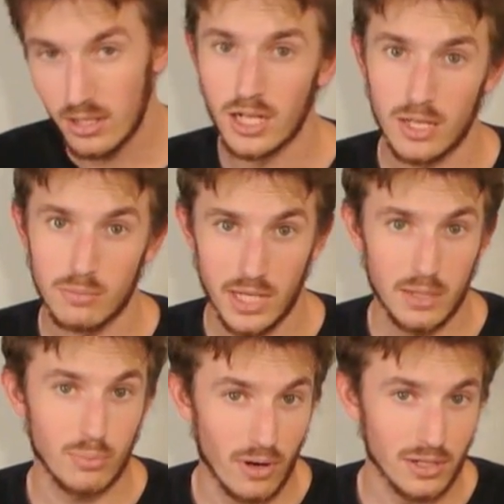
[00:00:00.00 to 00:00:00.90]
I'm
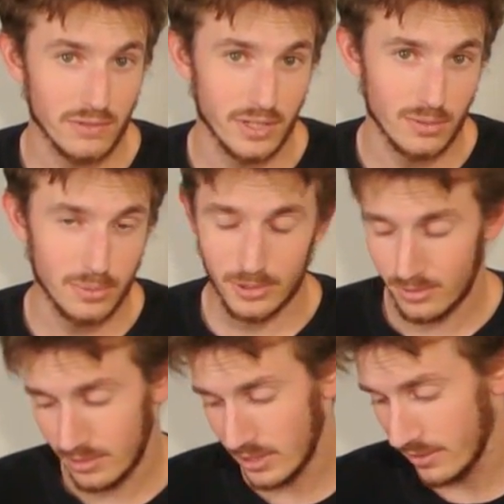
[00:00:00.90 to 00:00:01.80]
a product developer,
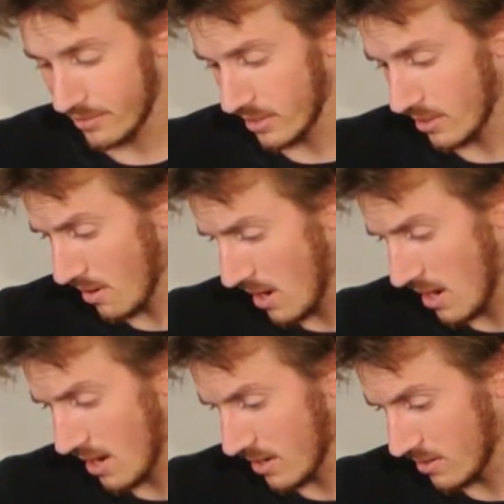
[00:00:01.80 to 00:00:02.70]
like I said,
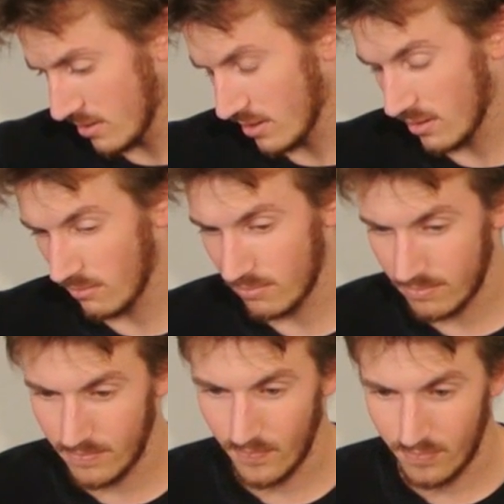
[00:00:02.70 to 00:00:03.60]
and um,
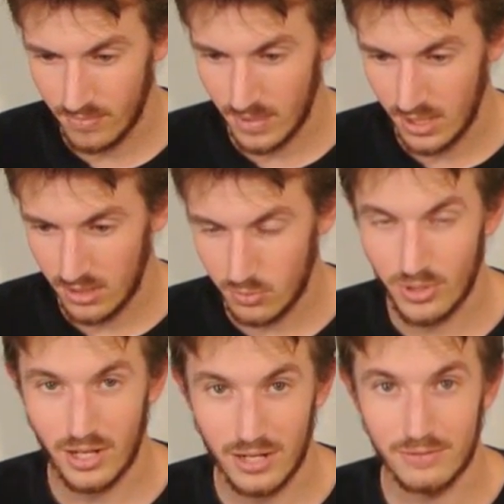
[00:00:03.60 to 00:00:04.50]
it's
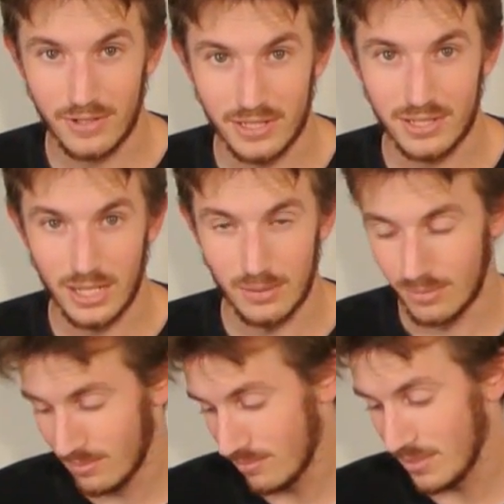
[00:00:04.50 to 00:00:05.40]
pretty hard to find time
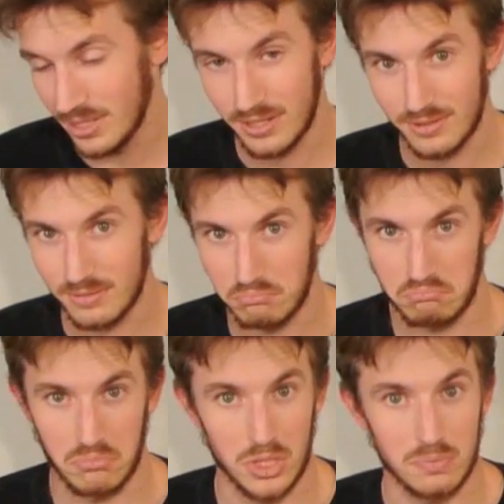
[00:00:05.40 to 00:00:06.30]
because
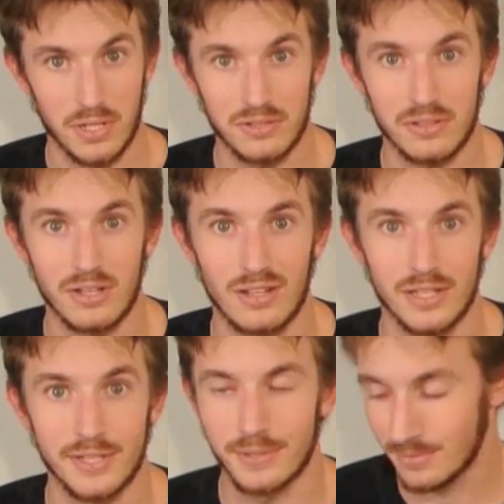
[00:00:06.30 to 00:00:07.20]
it's basically all
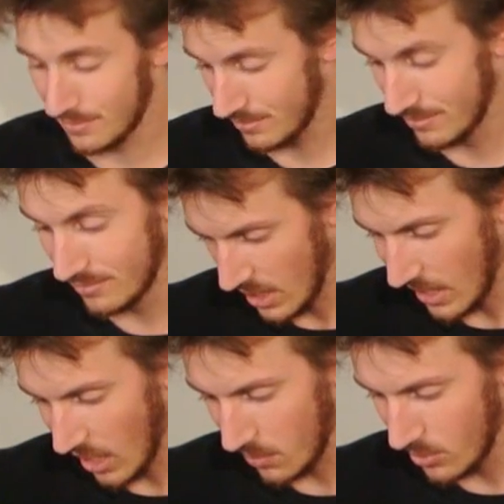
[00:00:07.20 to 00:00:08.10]
I do.
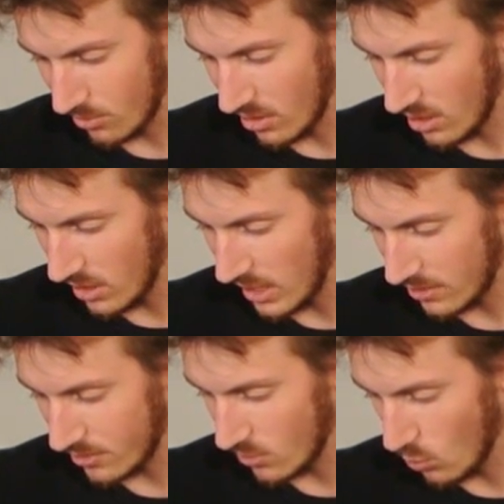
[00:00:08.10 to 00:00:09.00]
Ackman Raw
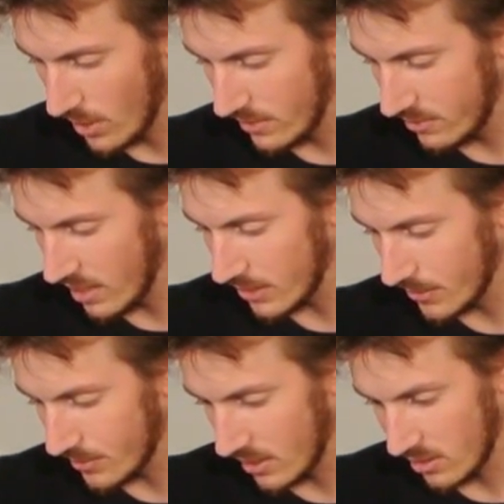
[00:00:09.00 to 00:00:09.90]
asks, when is the
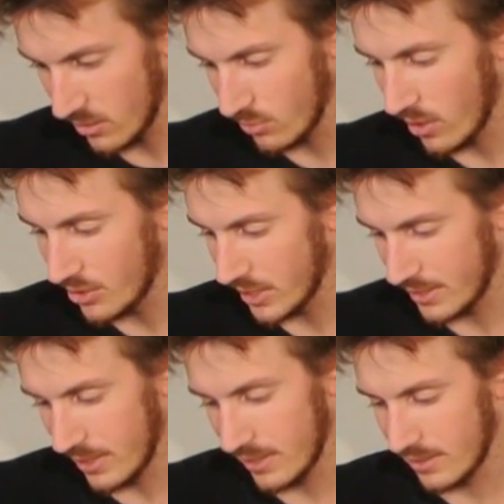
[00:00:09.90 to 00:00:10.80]
exoskeleton
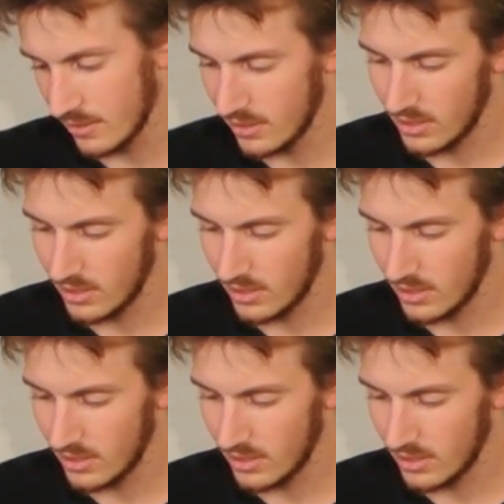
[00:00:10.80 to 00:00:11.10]
project done?